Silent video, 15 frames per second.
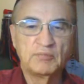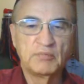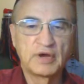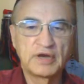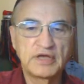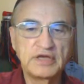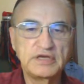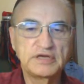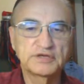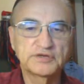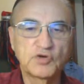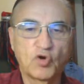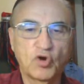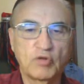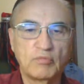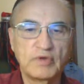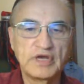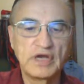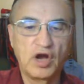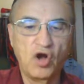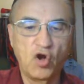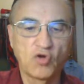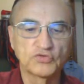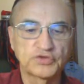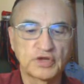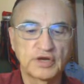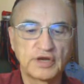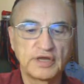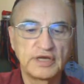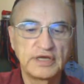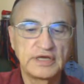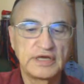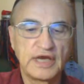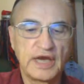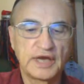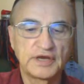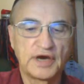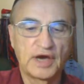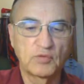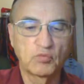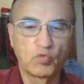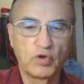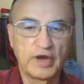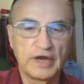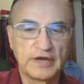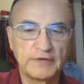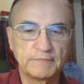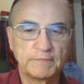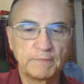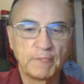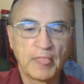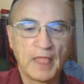but he is going to be halted and he cannot win.